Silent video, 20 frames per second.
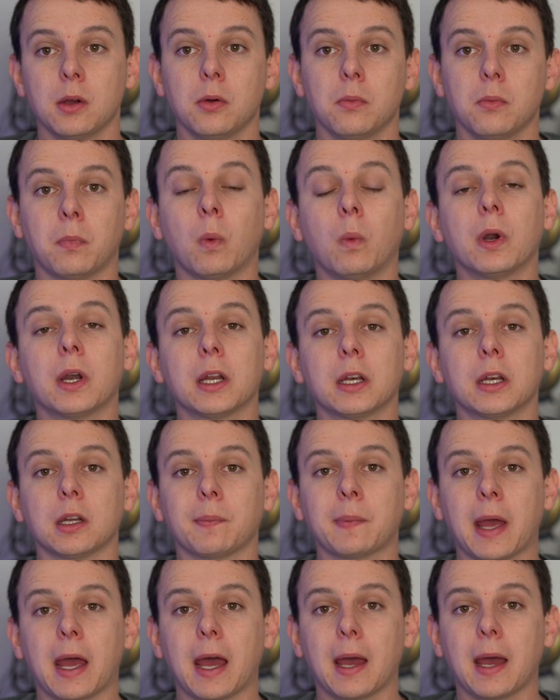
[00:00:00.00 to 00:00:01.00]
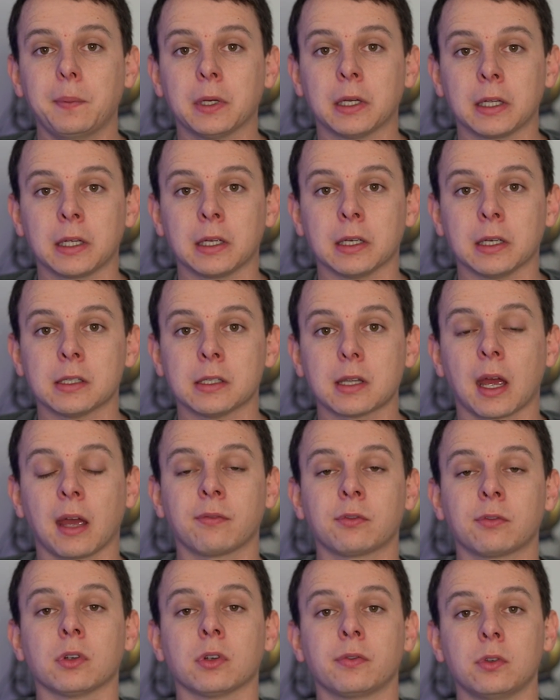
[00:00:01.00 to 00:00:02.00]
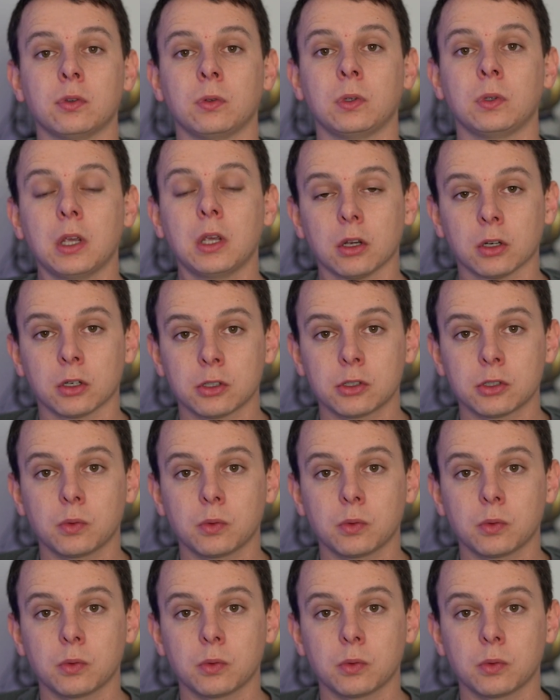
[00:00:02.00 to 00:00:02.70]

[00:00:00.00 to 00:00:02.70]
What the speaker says: But what ended up happening is after a few years,